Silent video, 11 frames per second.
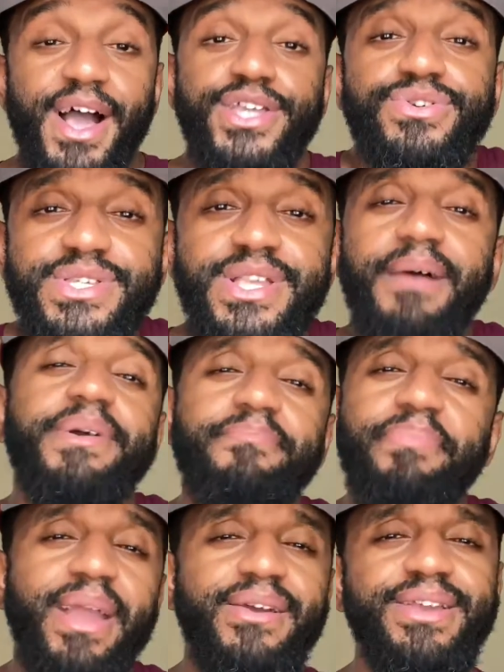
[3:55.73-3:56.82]
so stop
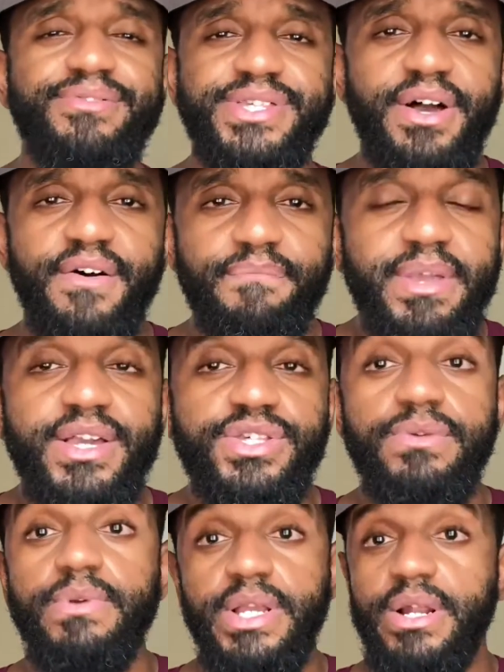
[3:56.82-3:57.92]
comparing yourself because
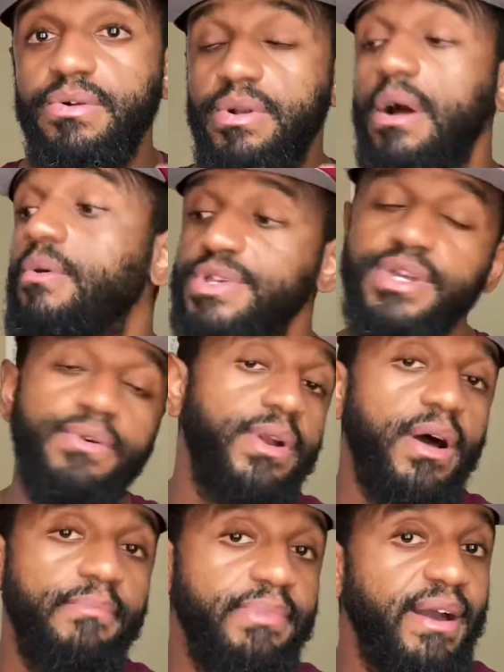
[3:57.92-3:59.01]
you really don't know what's going
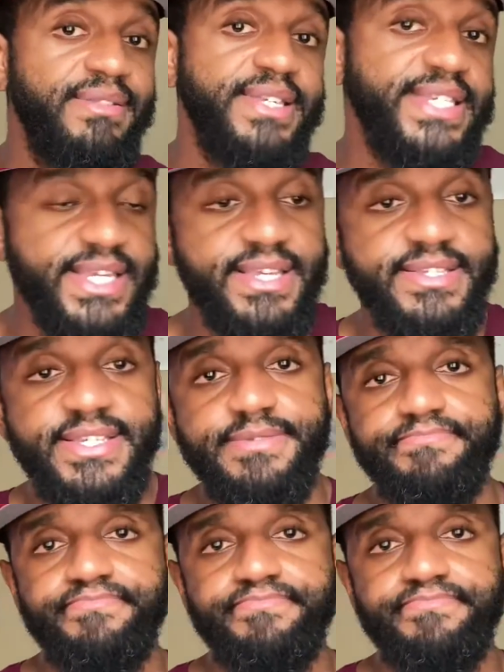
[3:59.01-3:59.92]
on behind the scenes.